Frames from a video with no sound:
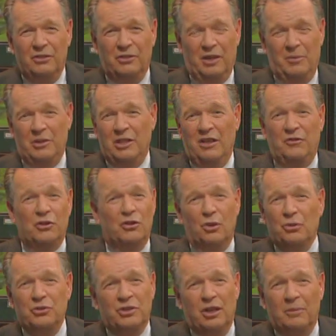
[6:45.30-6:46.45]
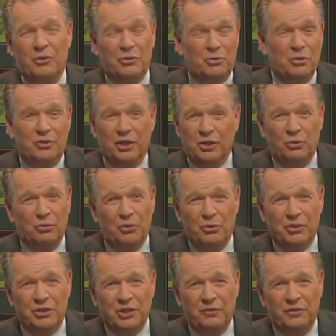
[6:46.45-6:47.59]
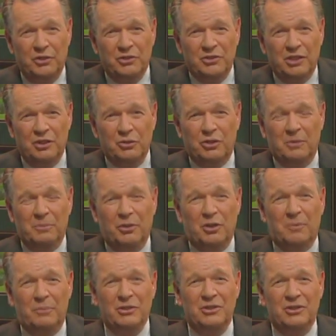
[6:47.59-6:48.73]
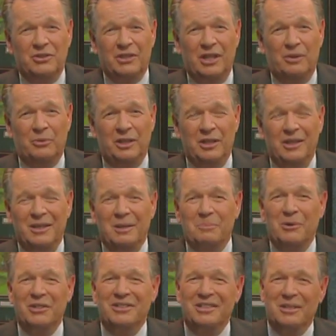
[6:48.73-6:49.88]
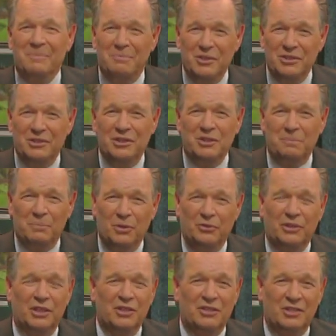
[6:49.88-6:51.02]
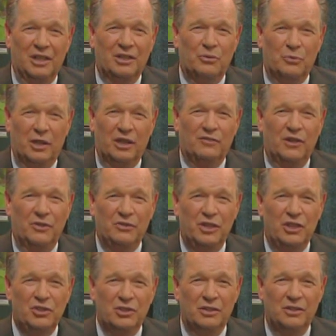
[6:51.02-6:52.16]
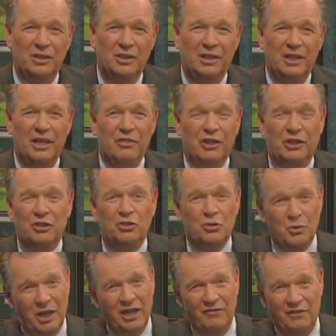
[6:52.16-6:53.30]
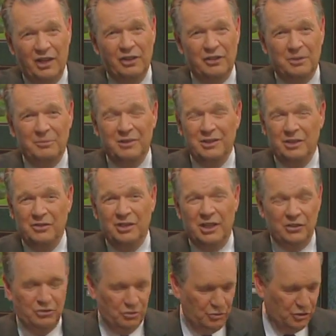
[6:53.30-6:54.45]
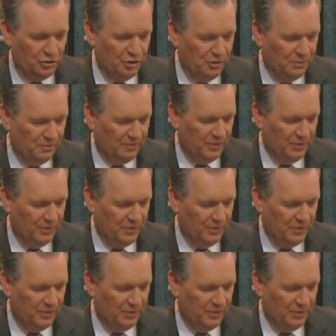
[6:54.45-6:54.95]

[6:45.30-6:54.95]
I mean, if you don't tell them the truth, they don't know the difference, and you can build a business that way, but is it a business built on a solid rock foundation that can do high volume? And the answer is no.